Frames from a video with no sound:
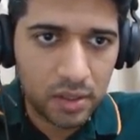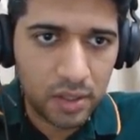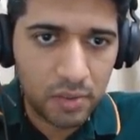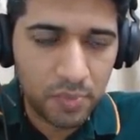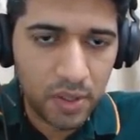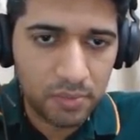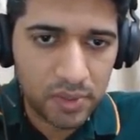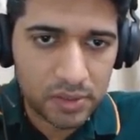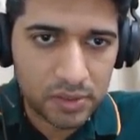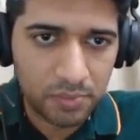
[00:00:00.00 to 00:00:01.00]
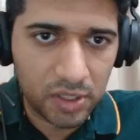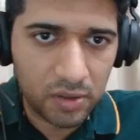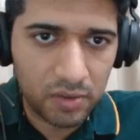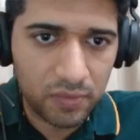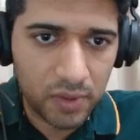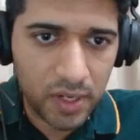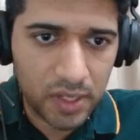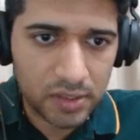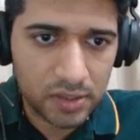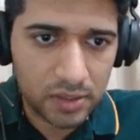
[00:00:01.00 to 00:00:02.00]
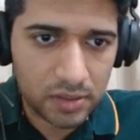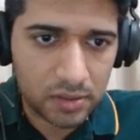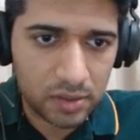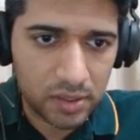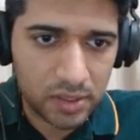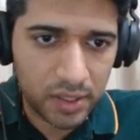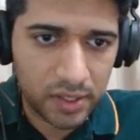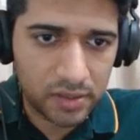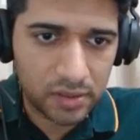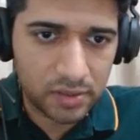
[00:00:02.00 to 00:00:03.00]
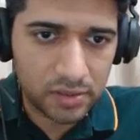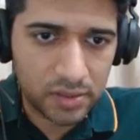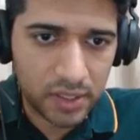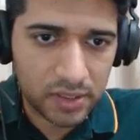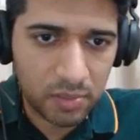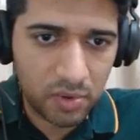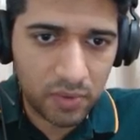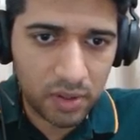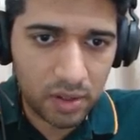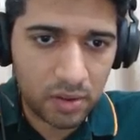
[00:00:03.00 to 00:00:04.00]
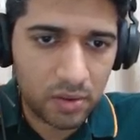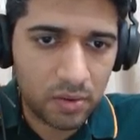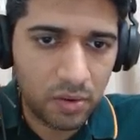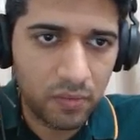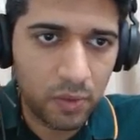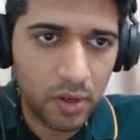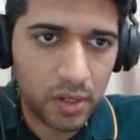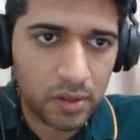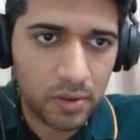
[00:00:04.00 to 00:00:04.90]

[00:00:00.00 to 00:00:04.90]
In npm, there's something called folder hash here. Creates a checksum over a whole folder.